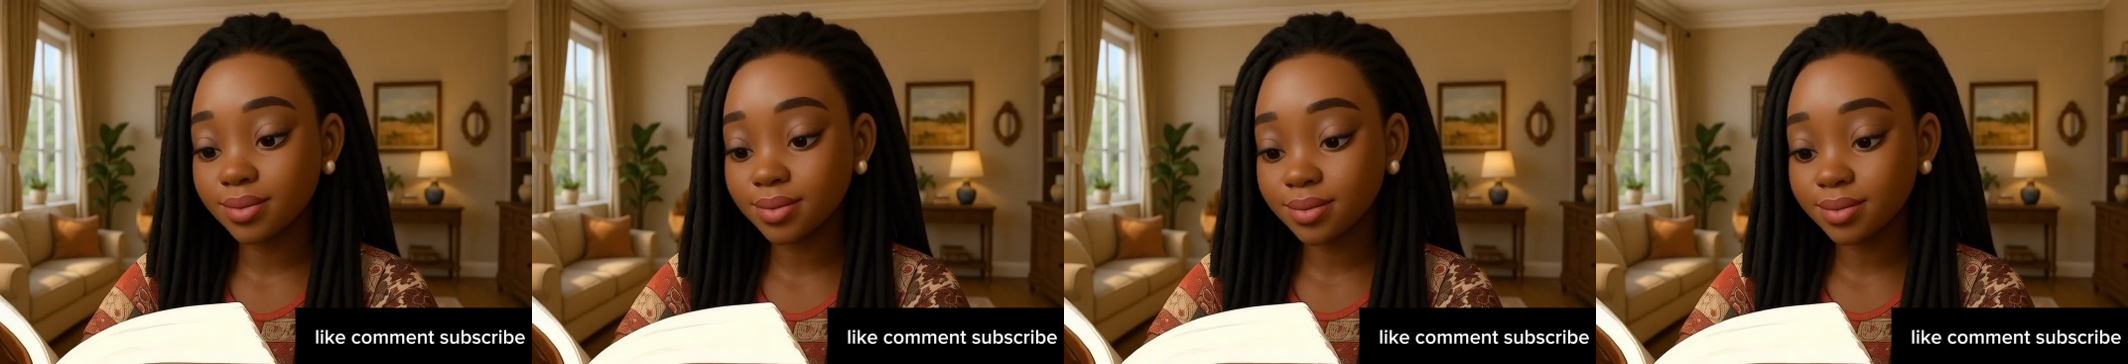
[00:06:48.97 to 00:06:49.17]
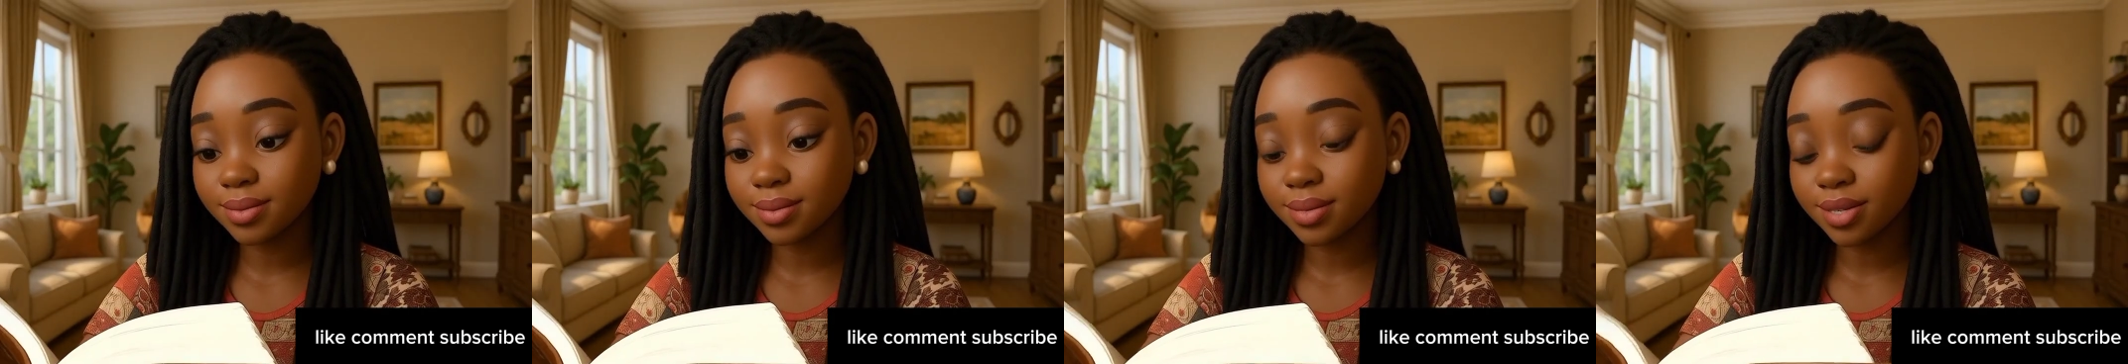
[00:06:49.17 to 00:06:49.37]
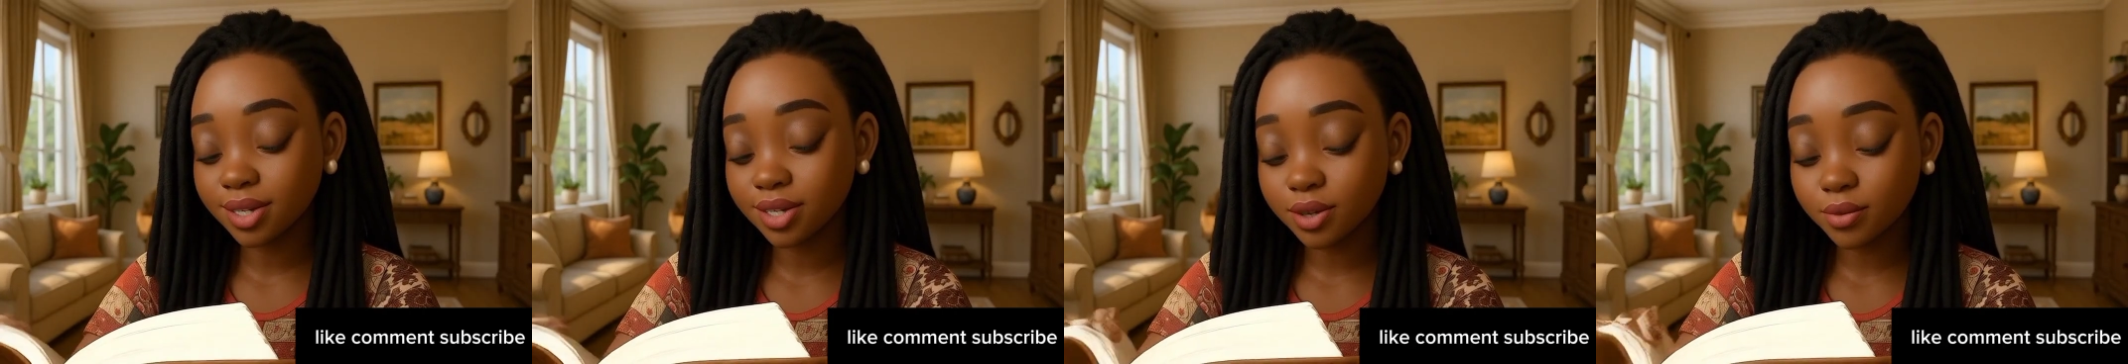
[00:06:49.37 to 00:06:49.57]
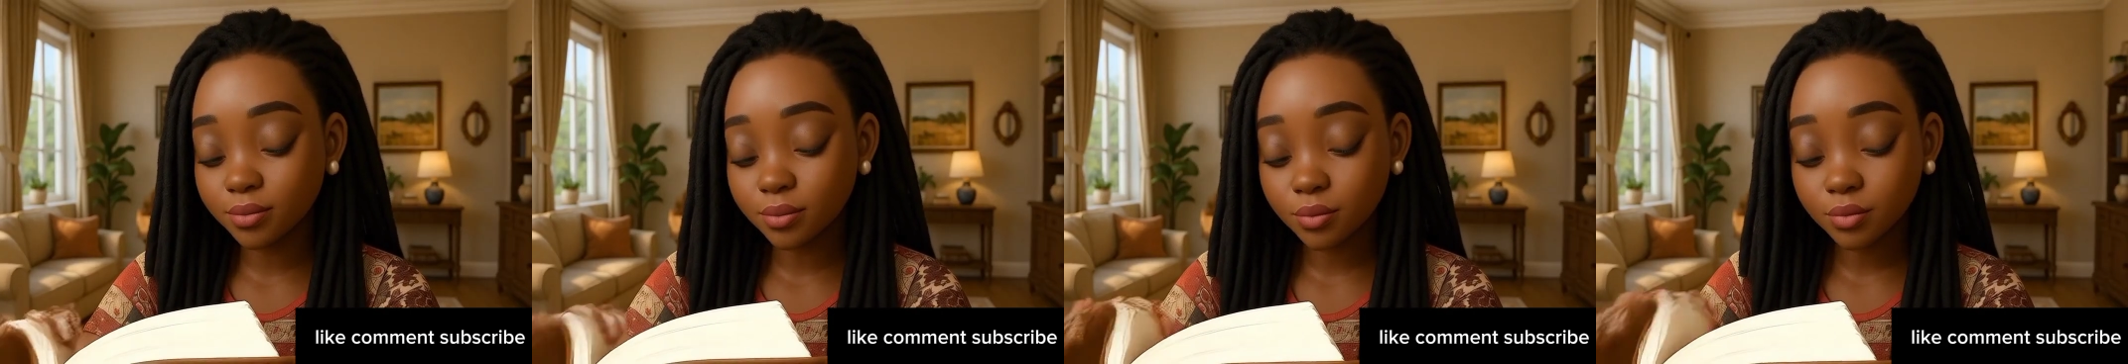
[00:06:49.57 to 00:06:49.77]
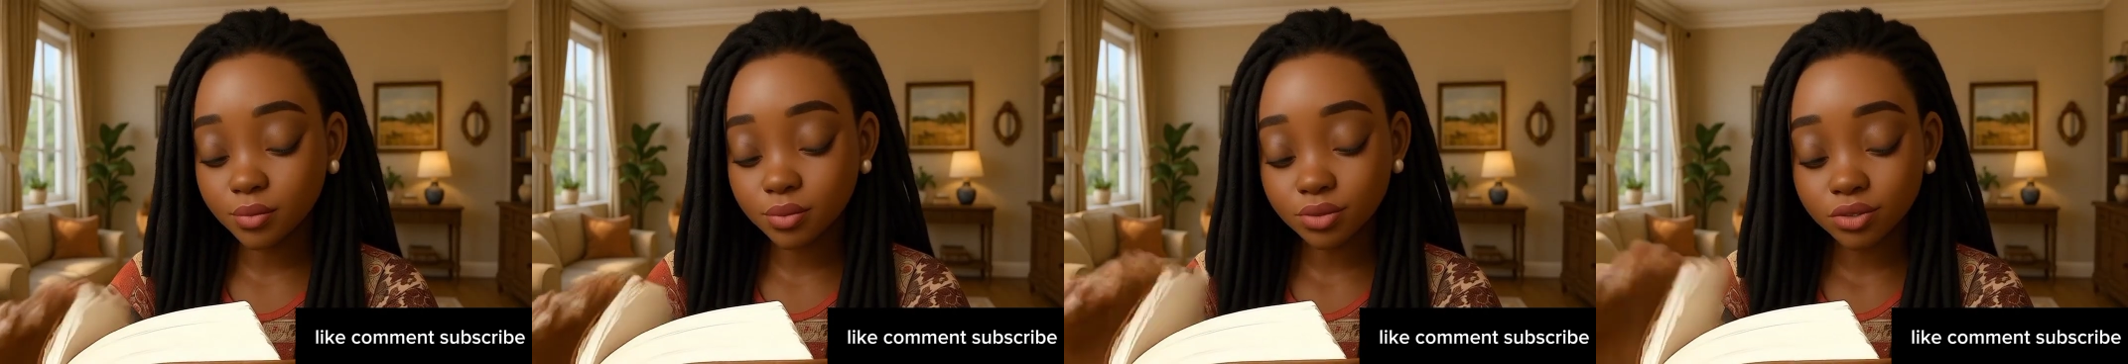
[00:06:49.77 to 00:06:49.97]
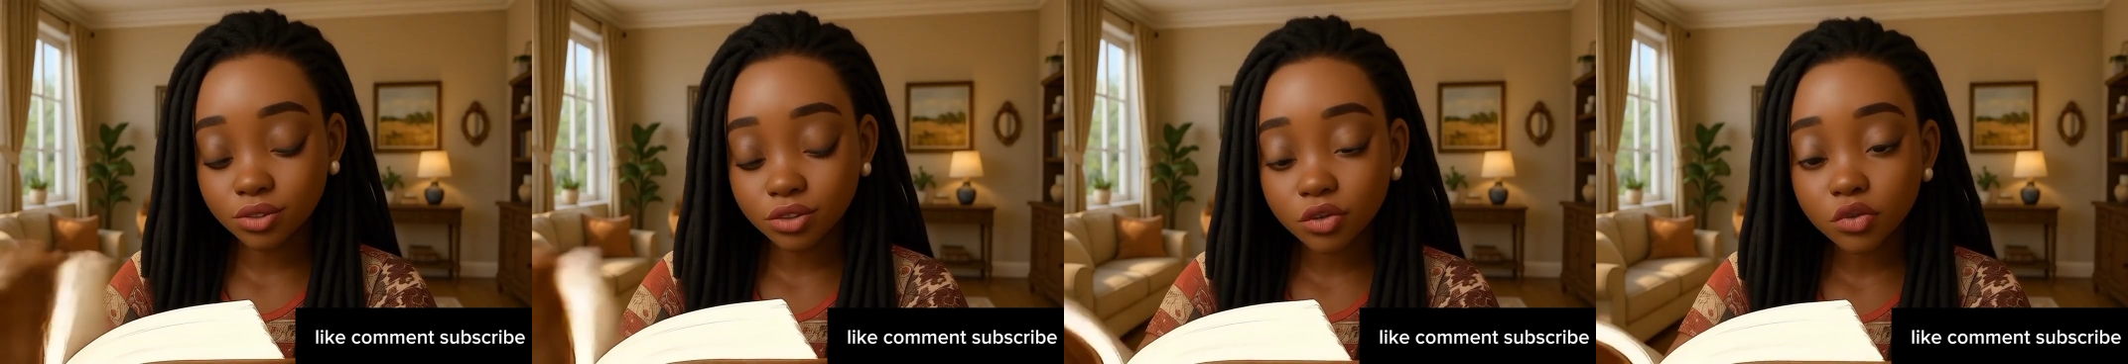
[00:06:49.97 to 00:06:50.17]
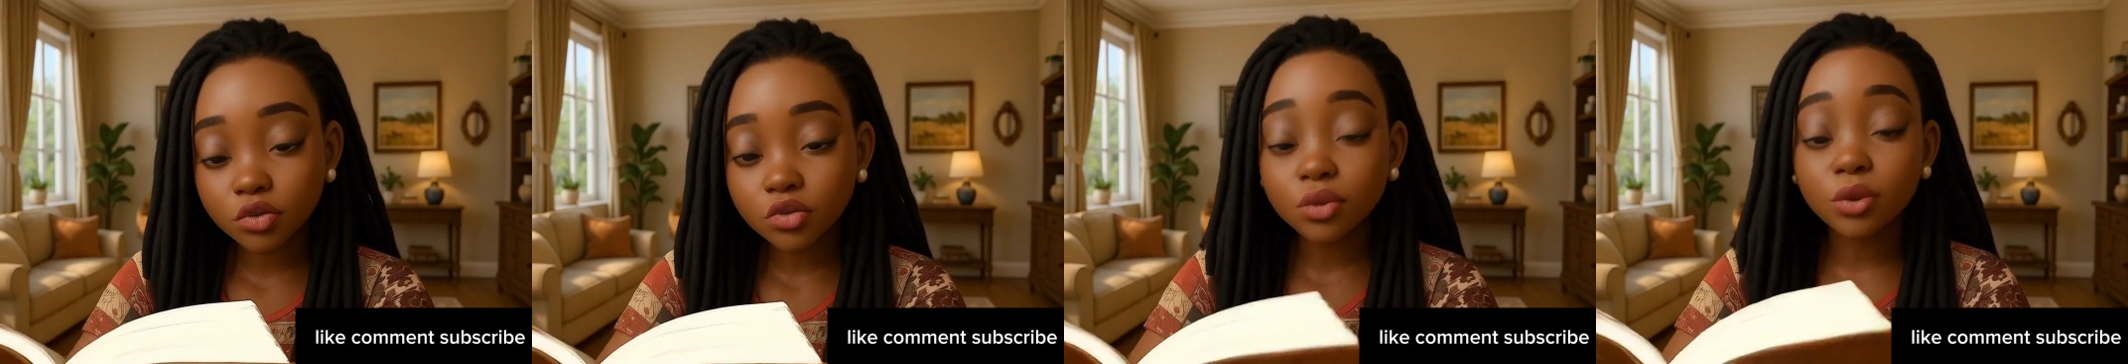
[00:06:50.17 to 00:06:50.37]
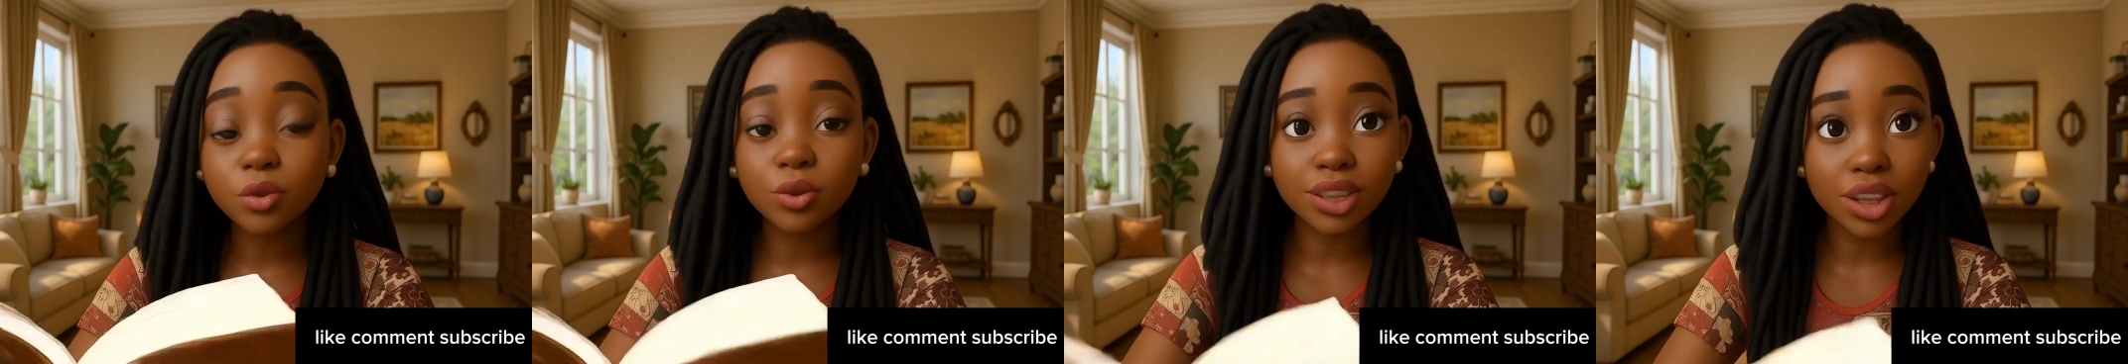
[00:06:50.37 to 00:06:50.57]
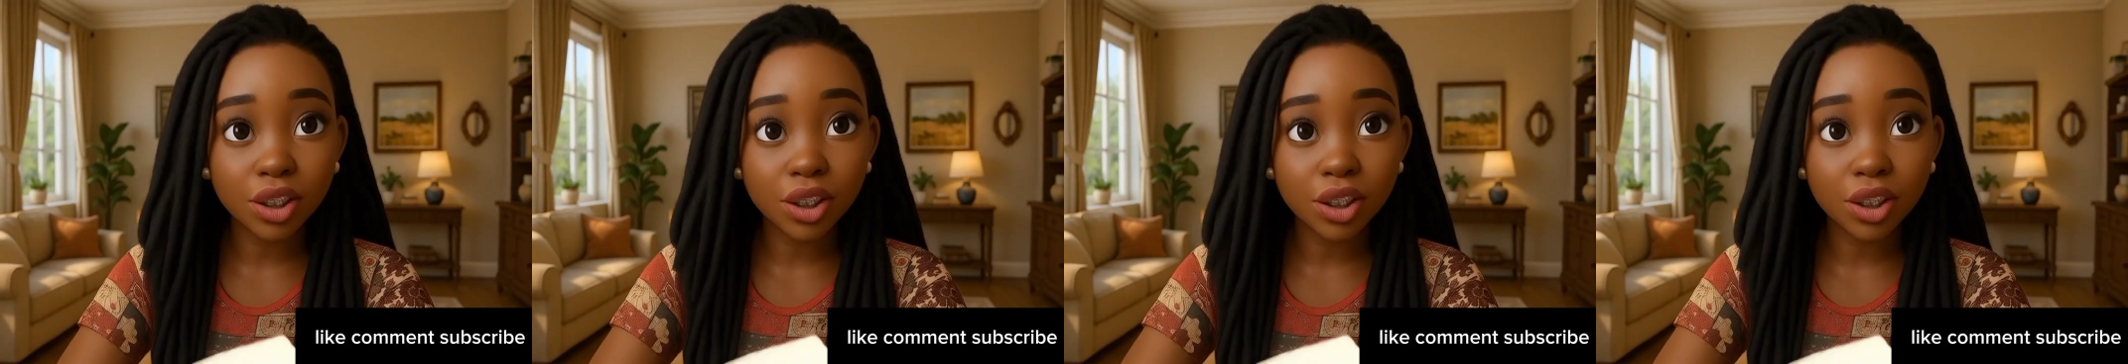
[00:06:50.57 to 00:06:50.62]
voice rising so